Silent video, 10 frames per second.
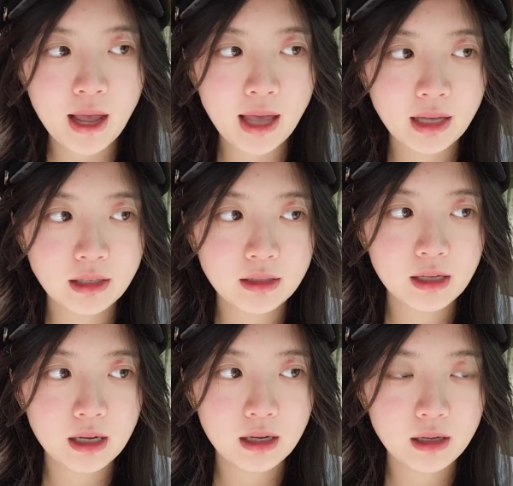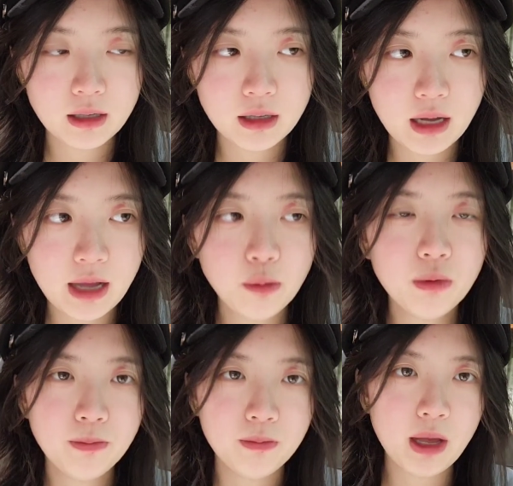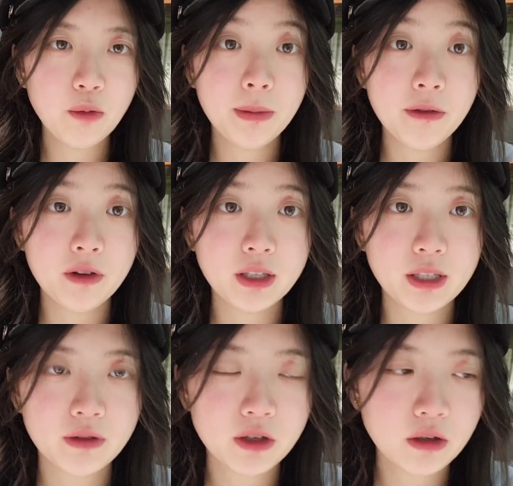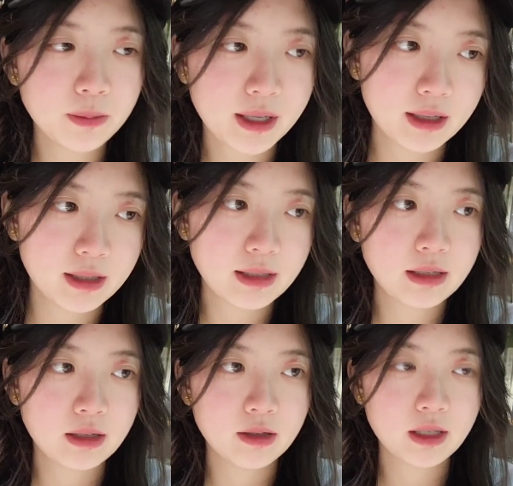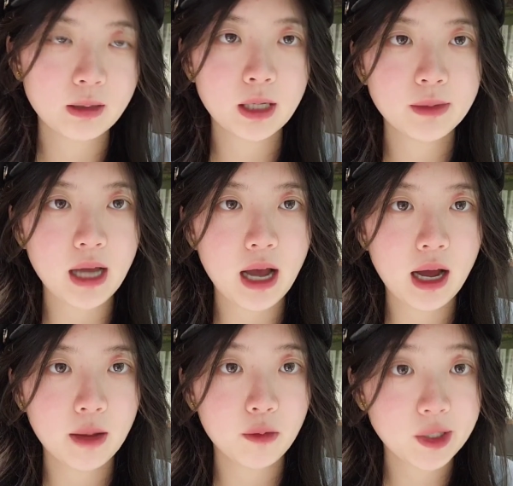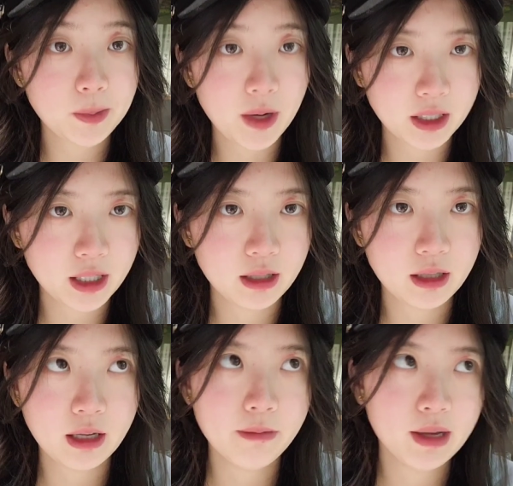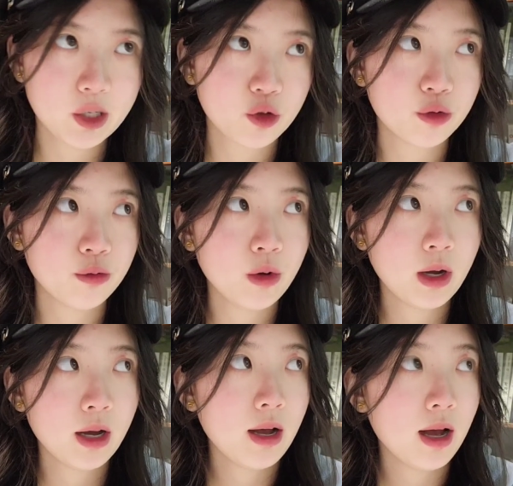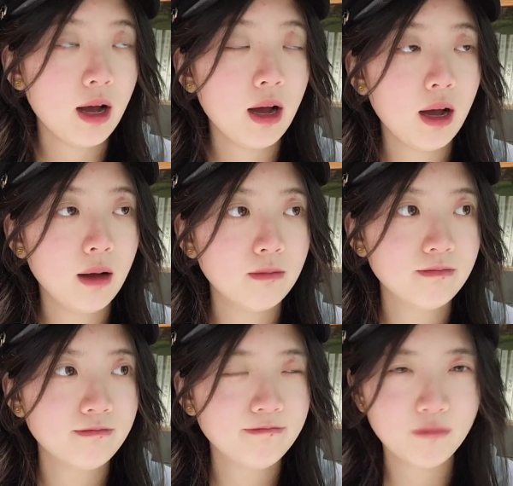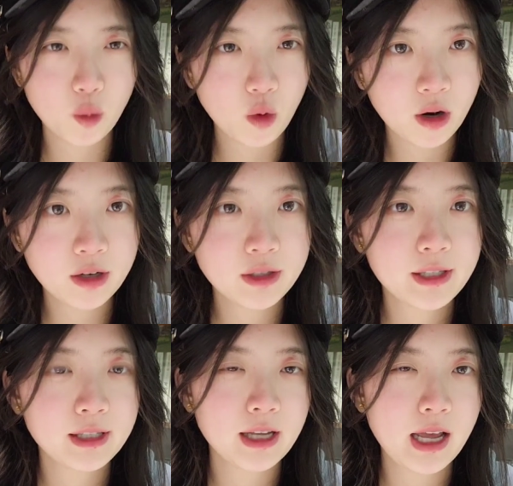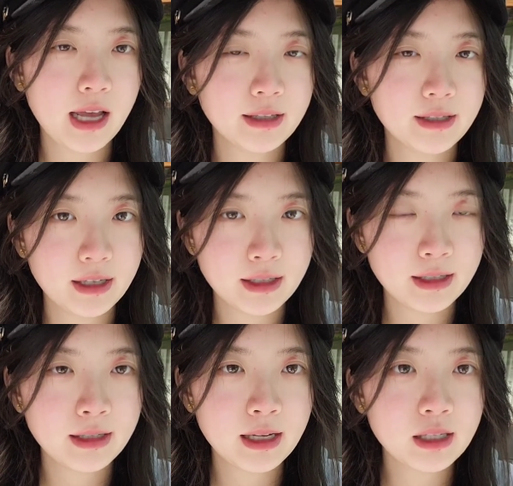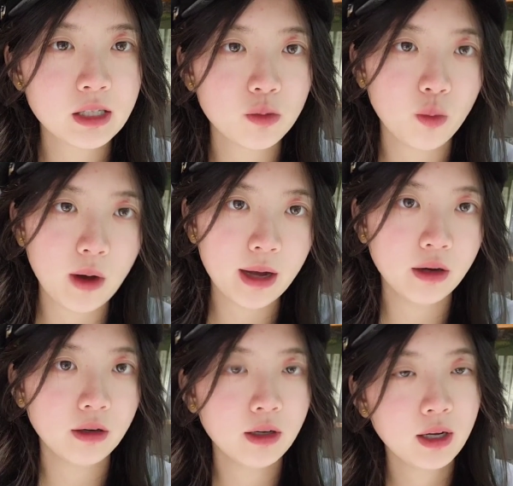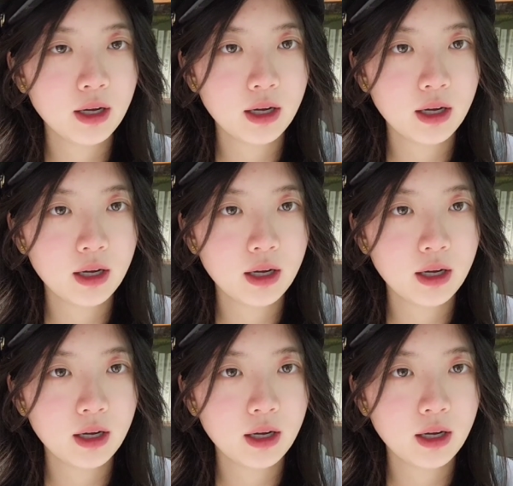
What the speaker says: and it would be very difficult because sometimes I am respecting the Manchu words and sentences, while